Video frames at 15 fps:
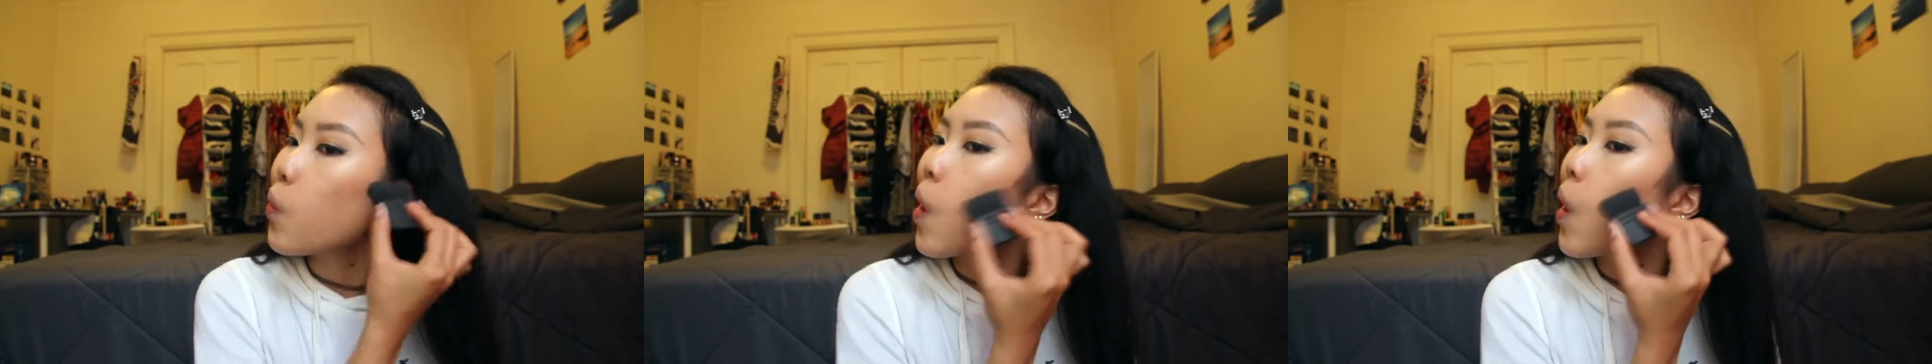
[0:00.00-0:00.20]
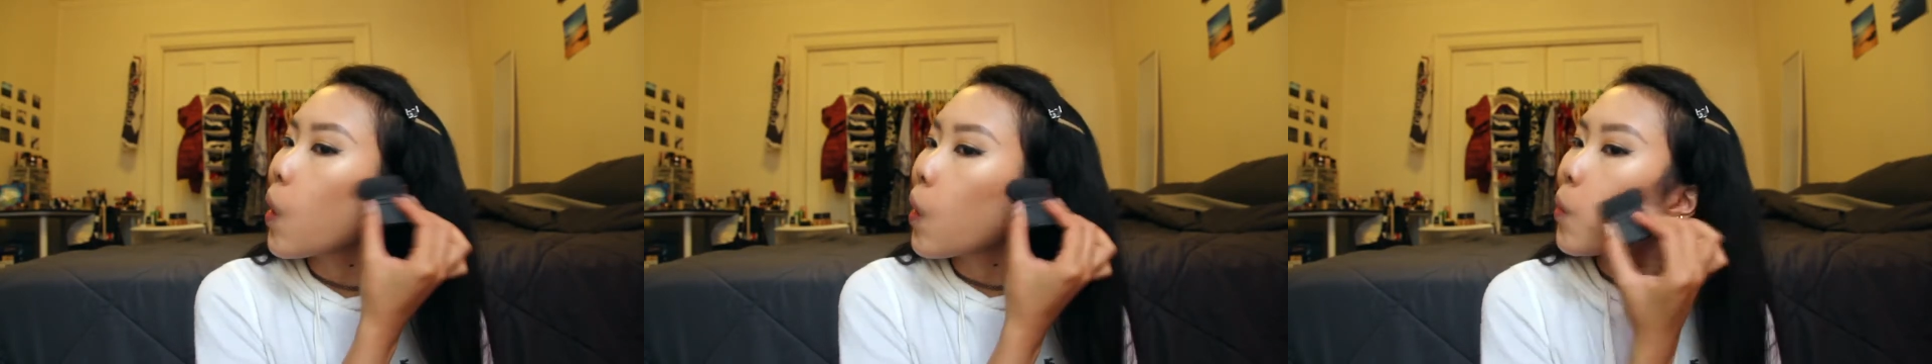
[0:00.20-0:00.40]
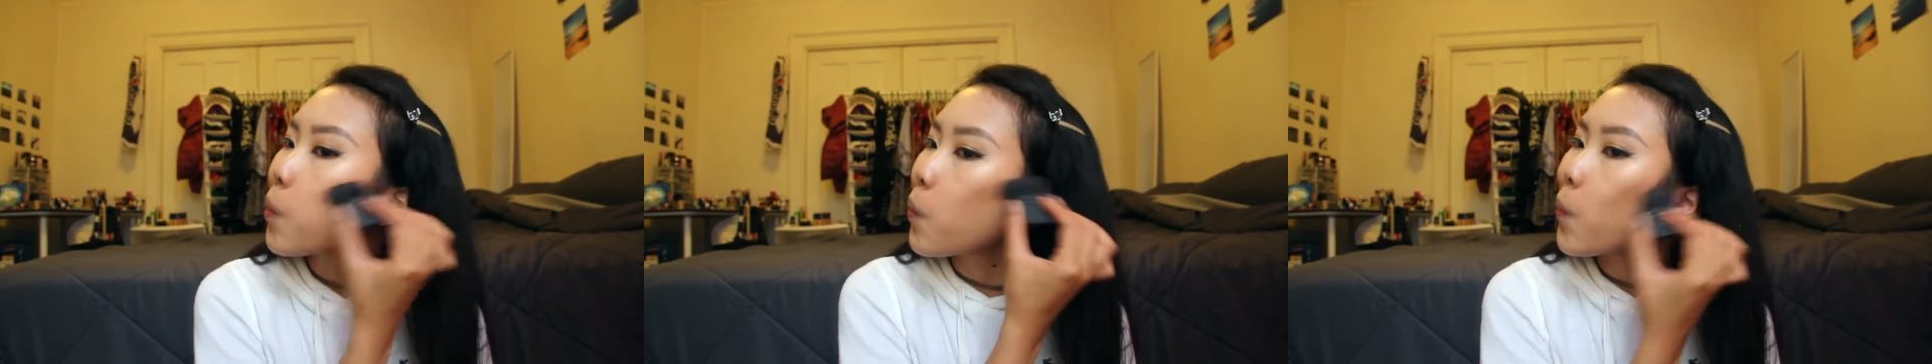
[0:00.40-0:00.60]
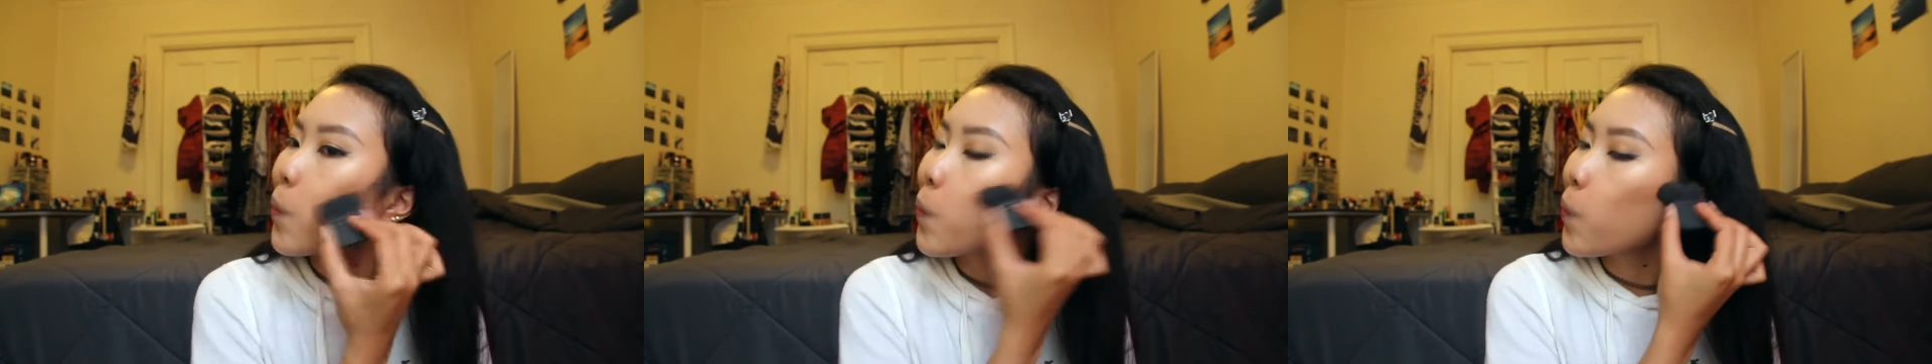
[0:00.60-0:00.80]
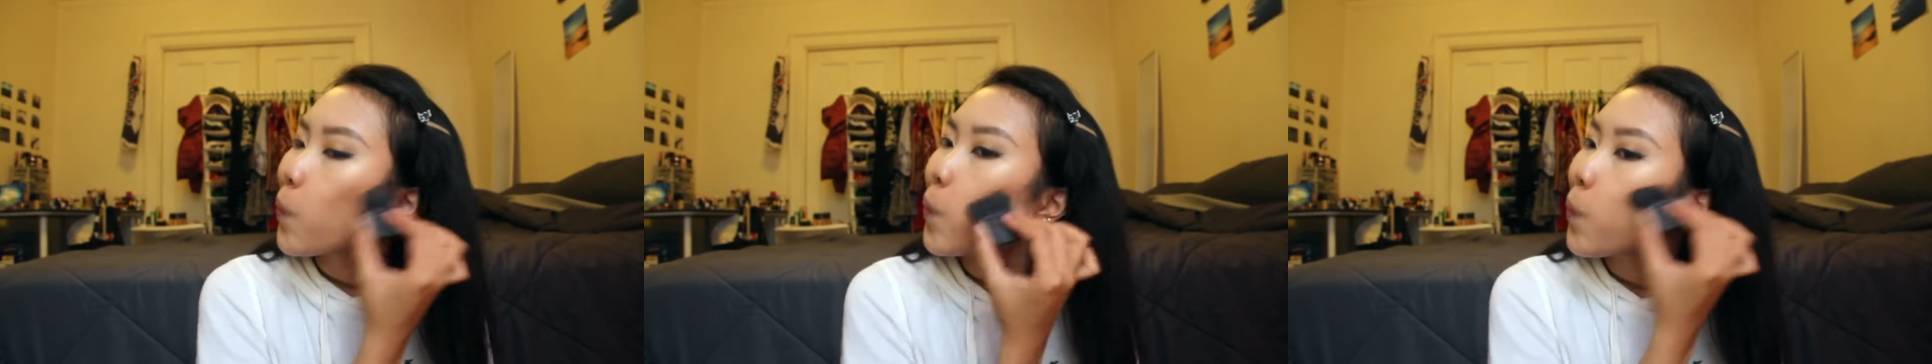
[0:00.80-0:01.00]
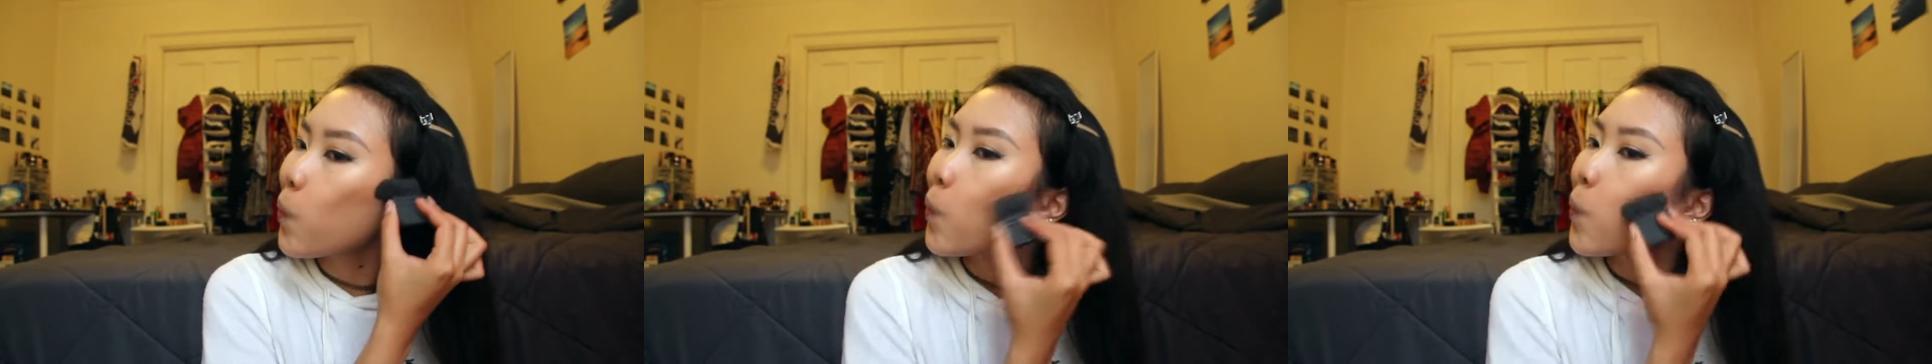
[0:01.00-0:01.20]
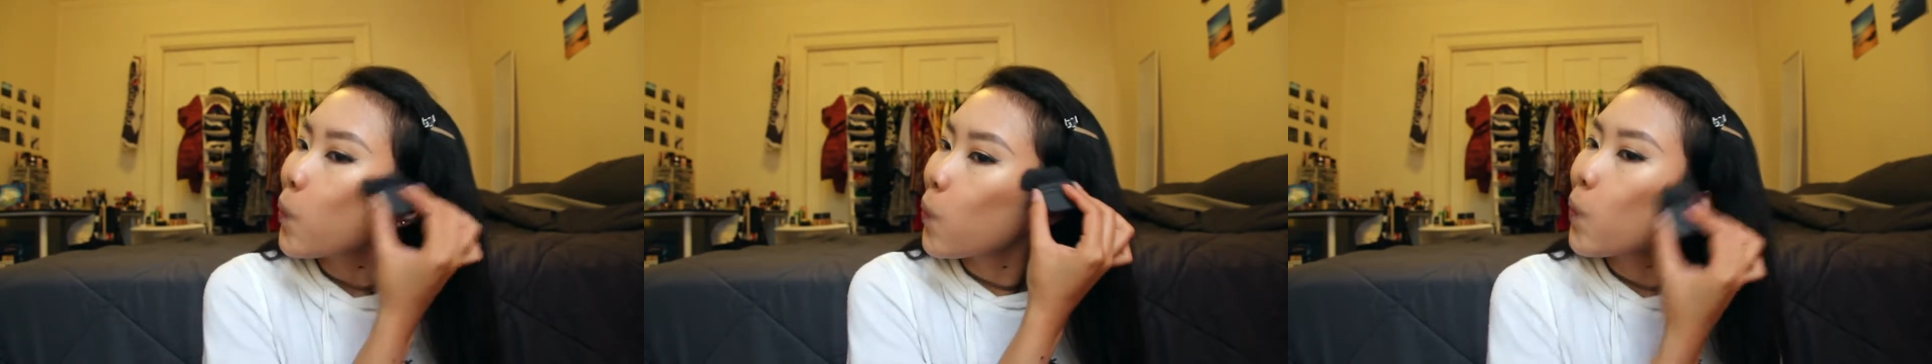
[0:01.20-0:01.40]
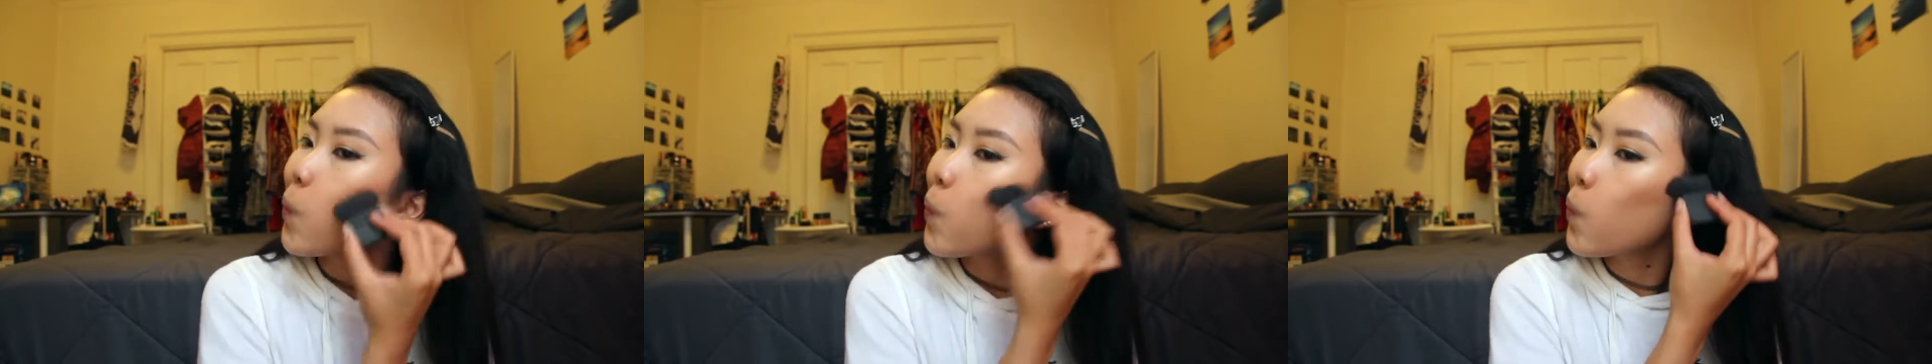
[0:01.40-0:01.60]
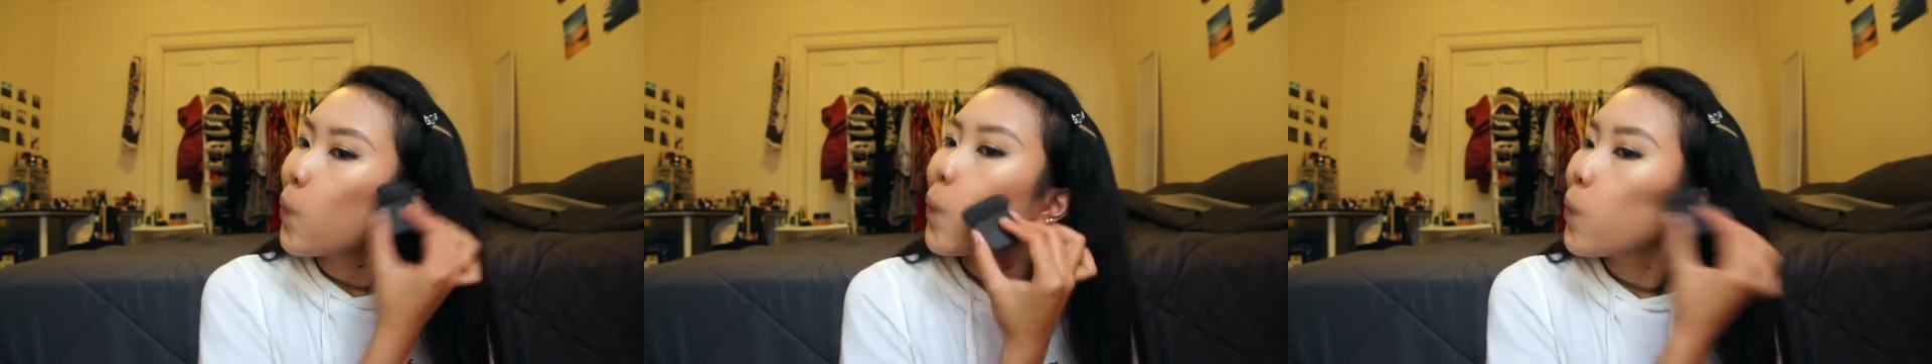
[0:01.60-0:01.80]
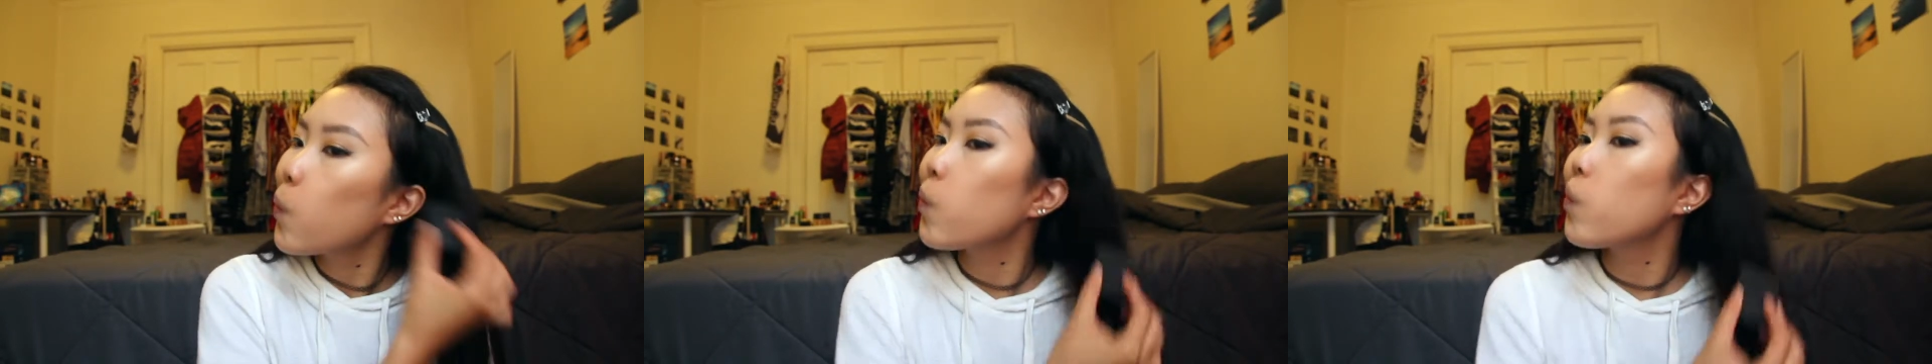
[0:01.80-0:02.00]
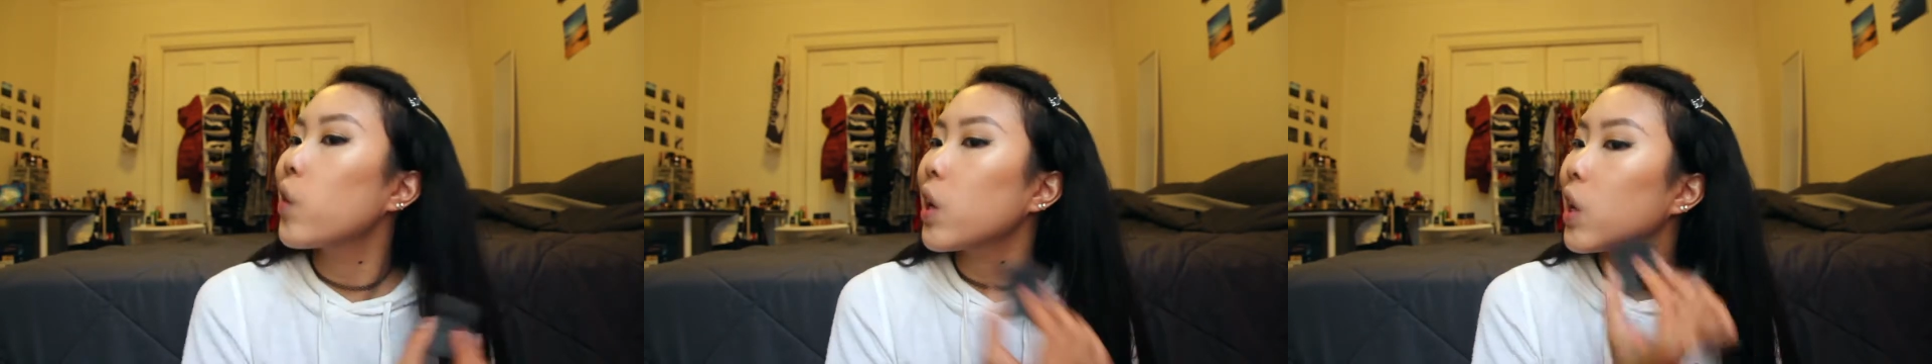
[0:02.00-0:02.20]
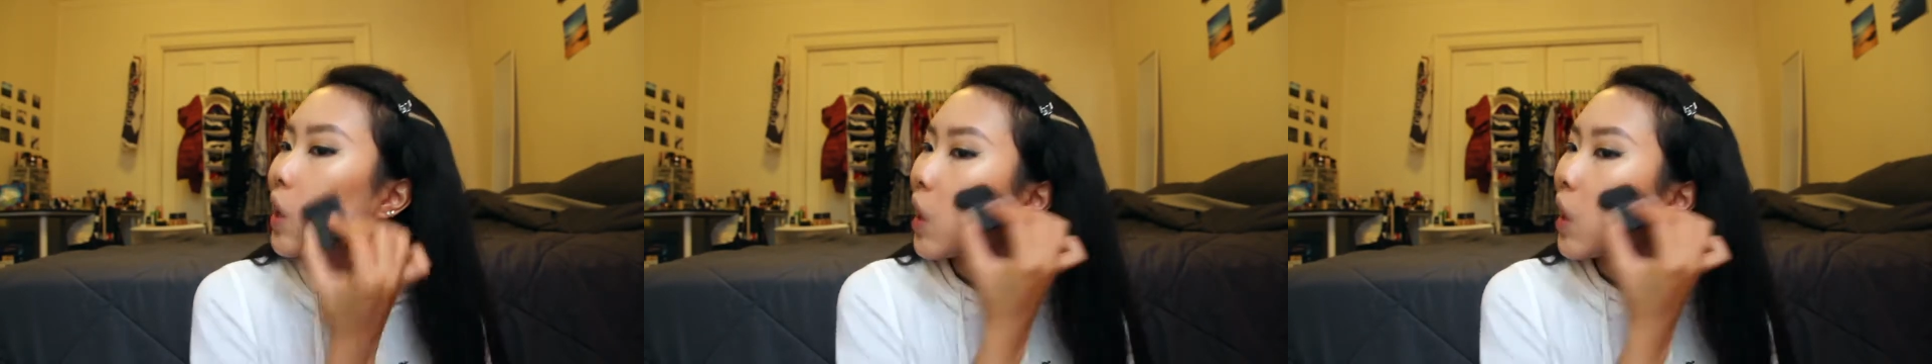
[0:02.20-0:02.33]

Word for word: while. Very